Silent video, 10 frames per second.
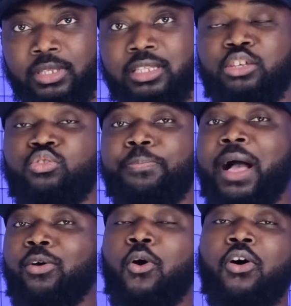They should
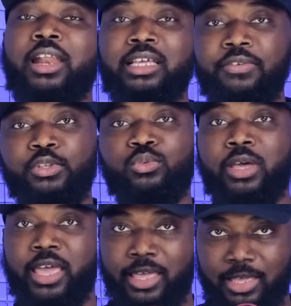pack all and give it to
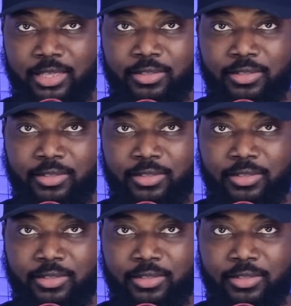her.